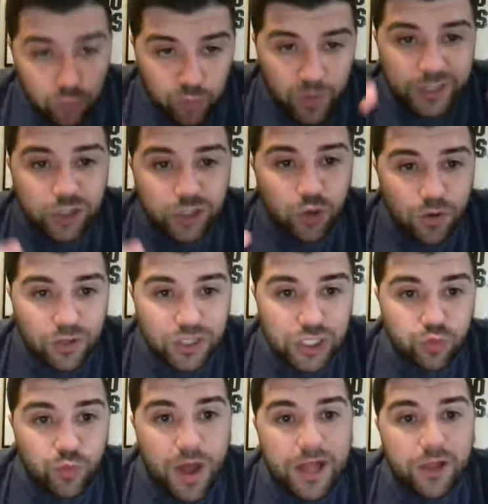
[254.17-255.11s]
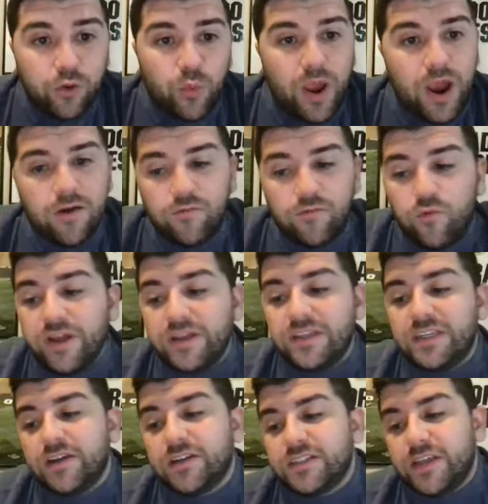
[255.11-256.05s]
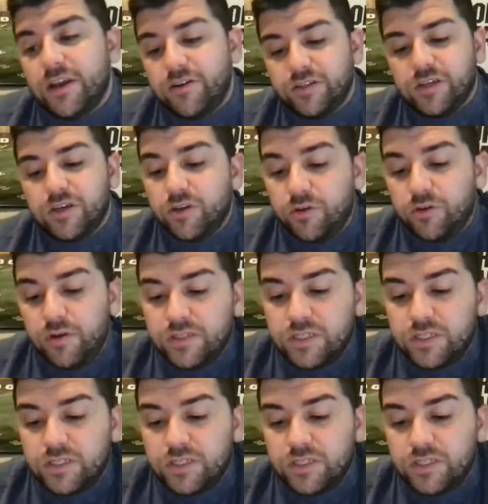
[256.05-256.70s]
Rick George is well aware of what Deion Sanders can do.